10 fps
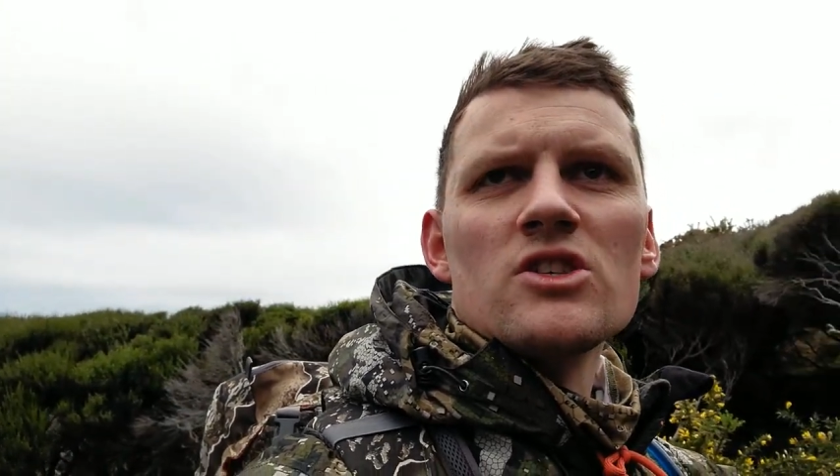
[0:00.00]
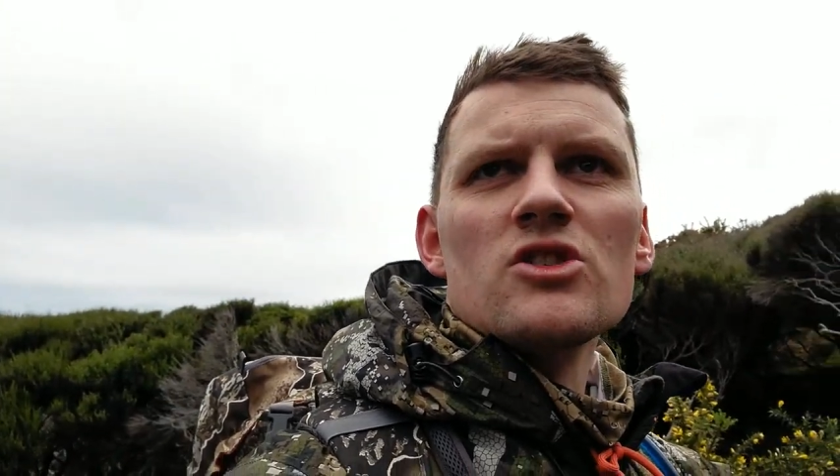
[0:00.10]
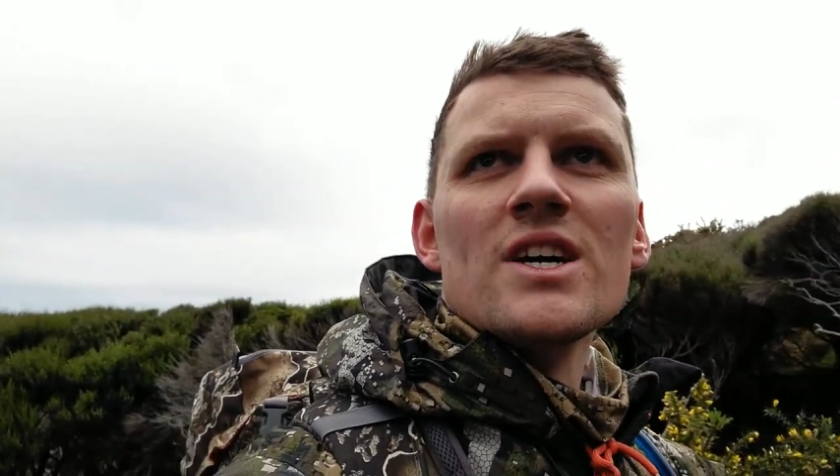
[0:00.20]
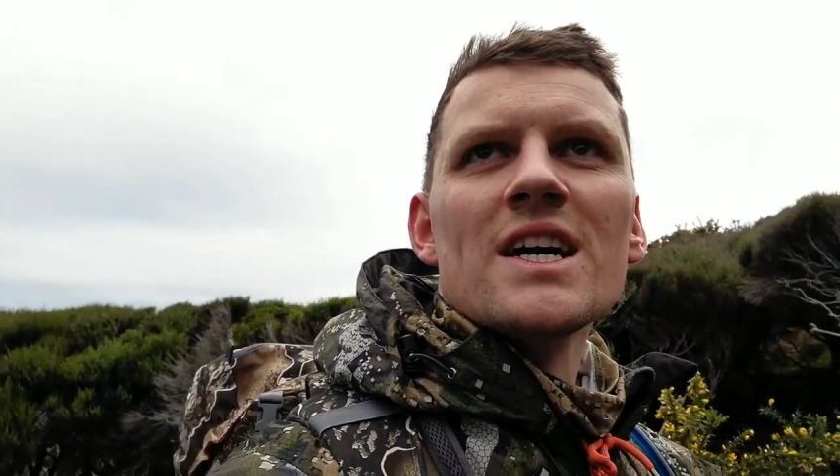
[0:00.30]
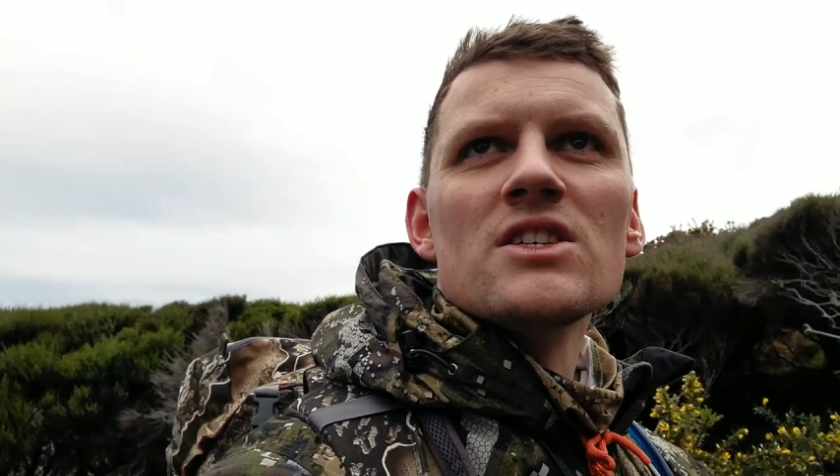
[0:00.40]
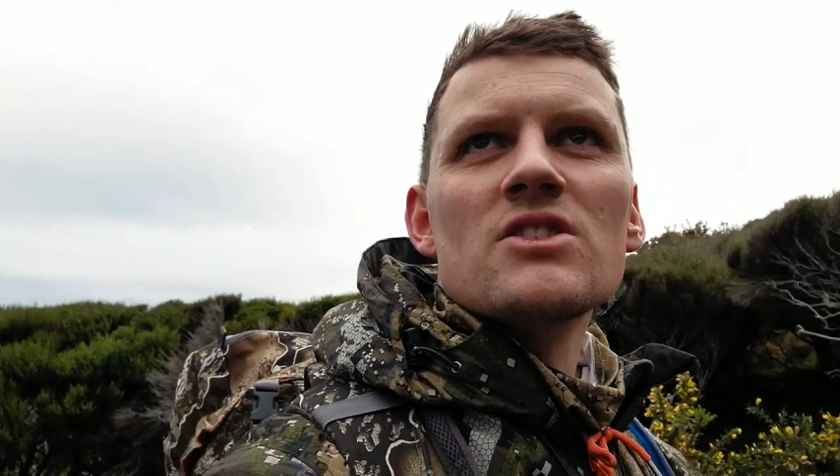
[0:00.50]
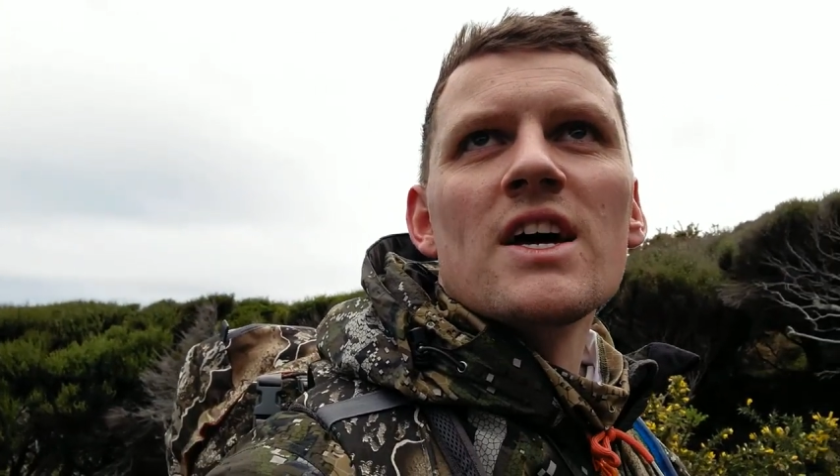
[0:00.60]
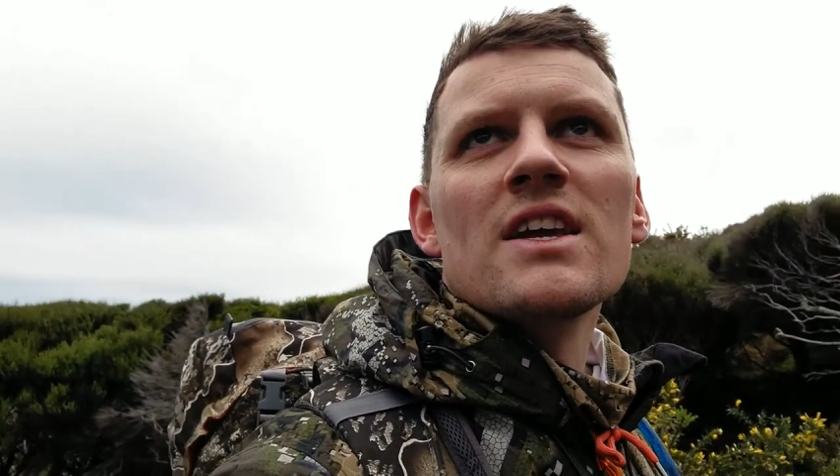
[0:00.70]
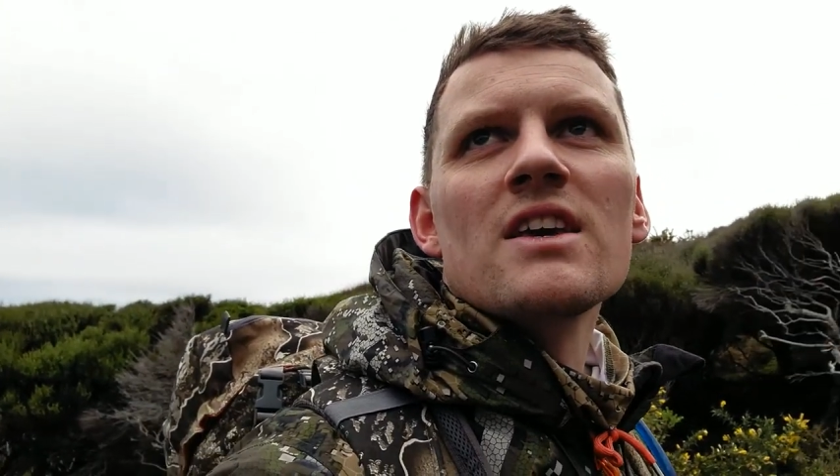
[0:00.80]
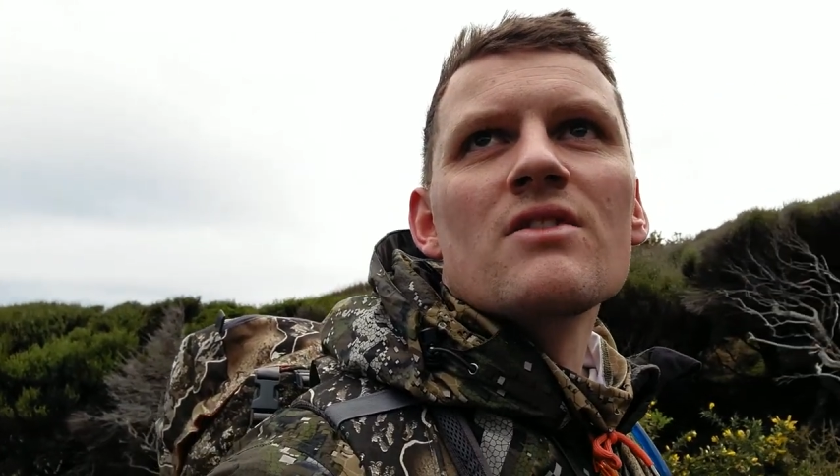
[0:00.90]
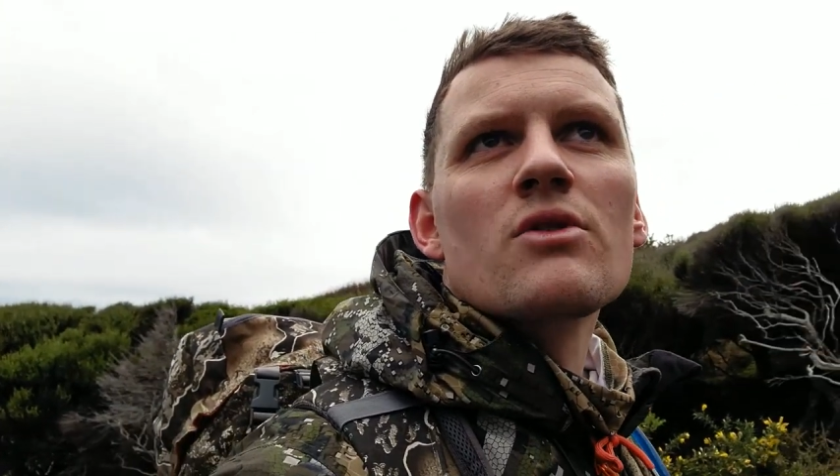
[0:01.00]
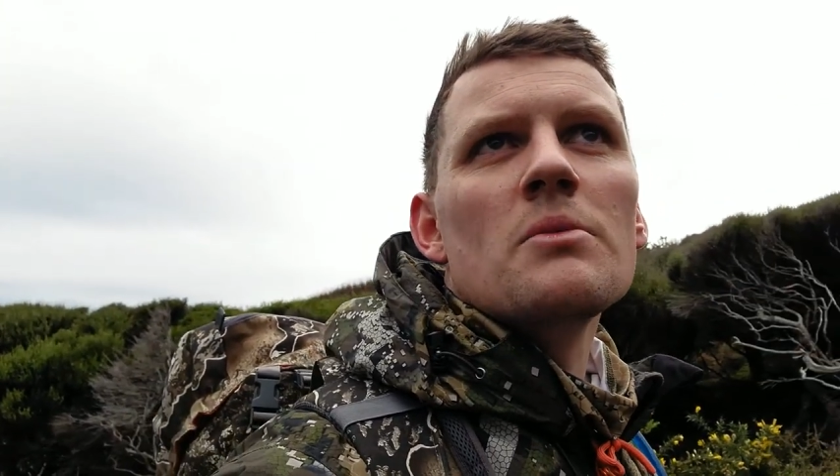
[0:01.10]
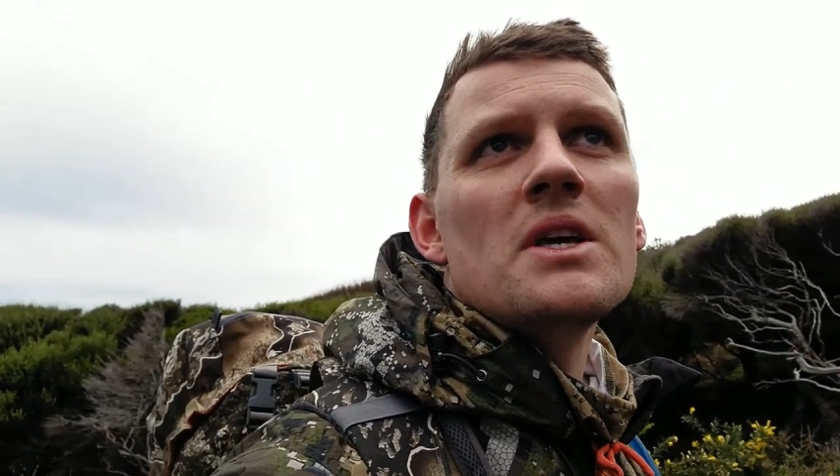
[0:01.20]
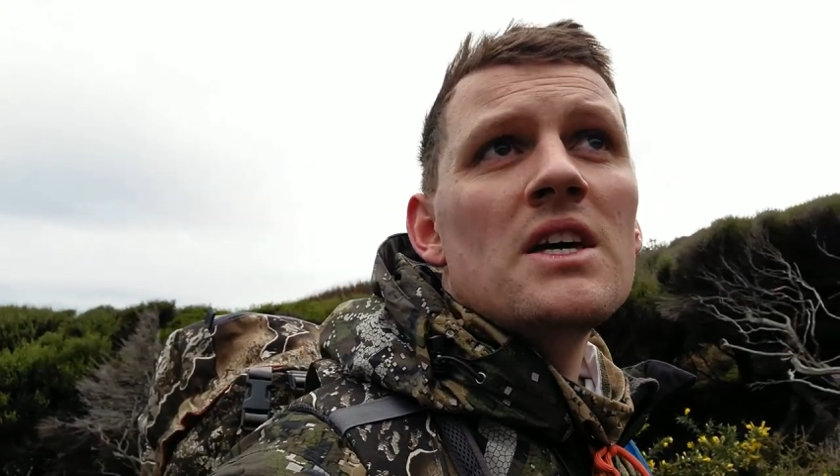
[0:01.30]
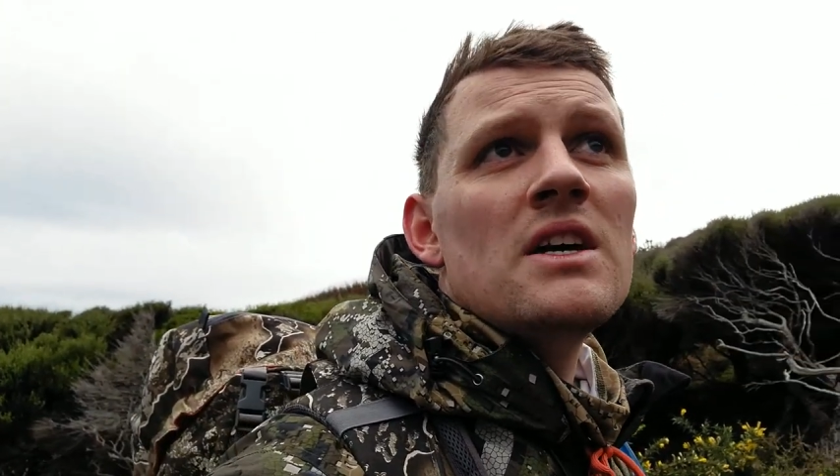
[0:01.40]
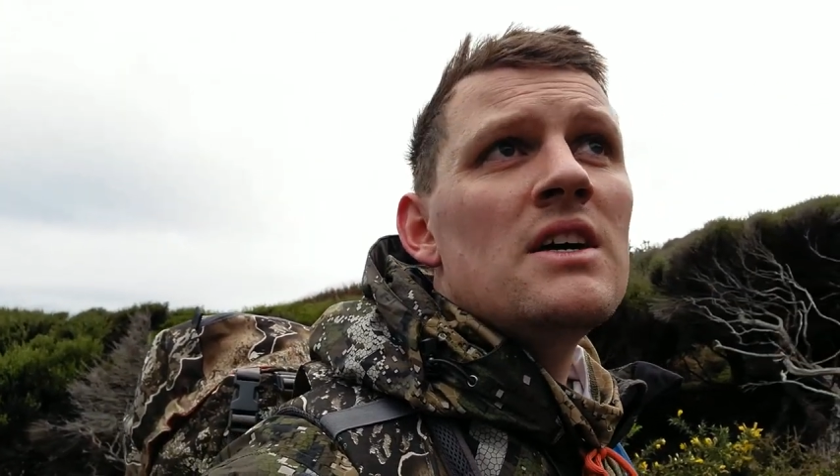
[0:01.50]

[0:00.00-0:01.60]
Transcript: hundred yards down here from me.